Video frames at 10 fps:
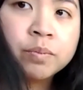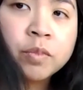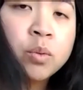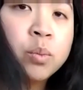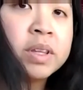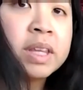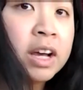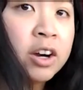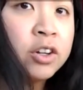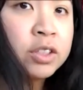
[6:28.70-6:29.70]

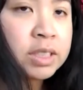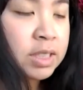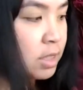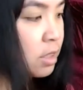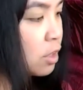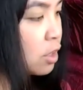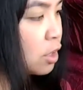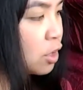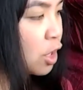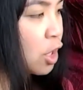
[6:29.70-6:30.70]
without
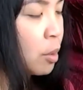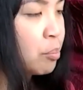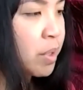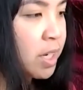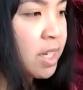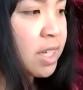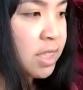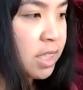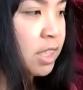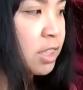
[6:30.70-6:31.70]
the
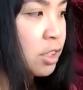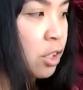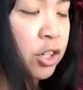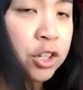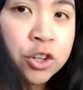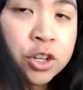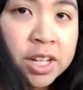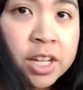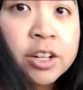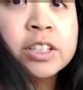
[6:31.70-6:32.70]
clumpiness and it's starting, you can
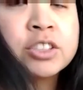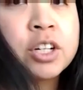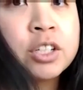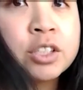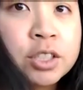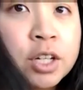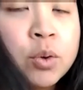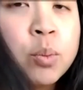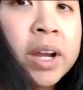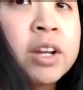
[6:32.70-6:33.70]
hear it start
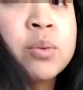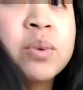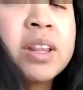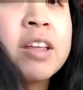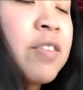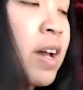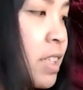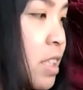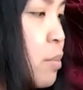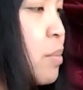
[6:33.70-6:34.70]
whining really
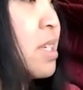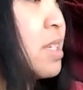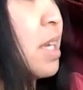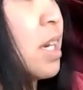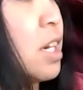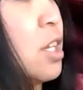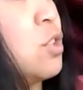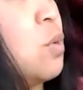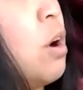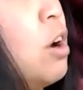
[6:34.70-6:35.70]
fast, that means that it
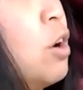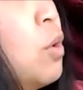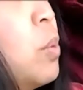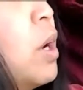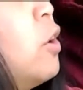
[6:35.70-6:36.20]
is all well